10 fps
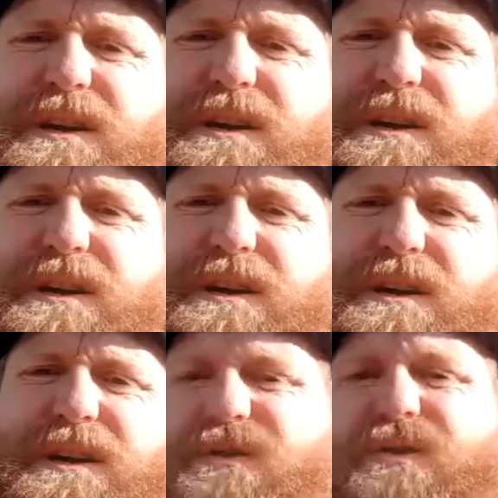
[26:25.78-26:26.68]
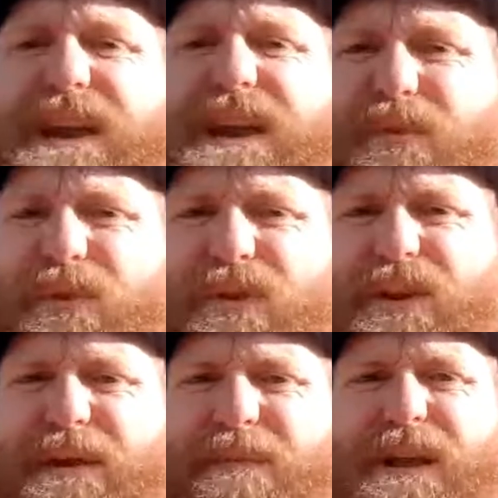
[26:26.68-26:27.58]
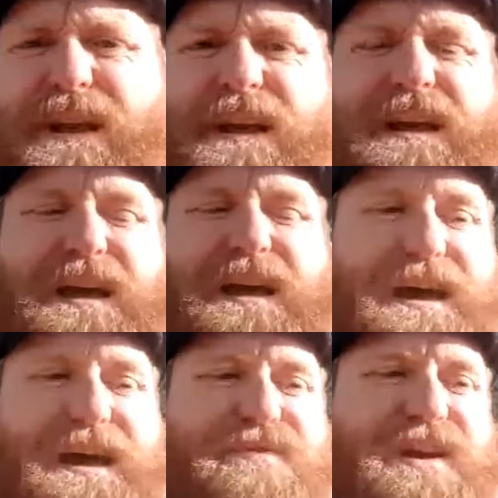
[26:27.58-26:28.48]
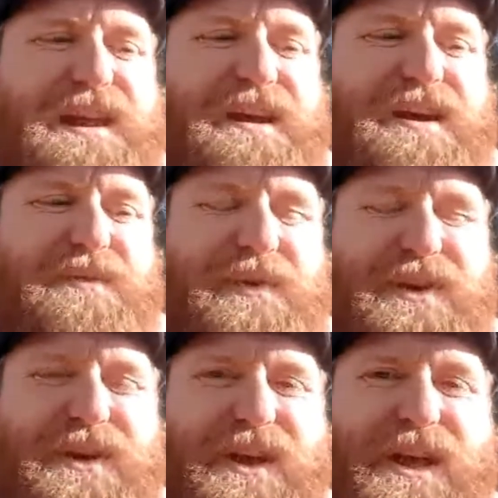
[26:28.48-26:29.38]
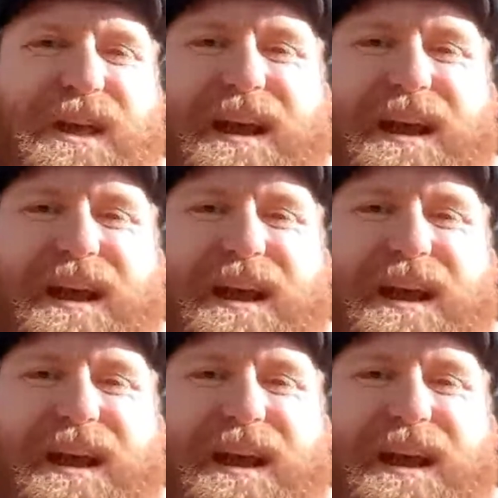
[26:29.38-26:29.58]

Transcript: You know, he's got a great ball on him, really hard worker.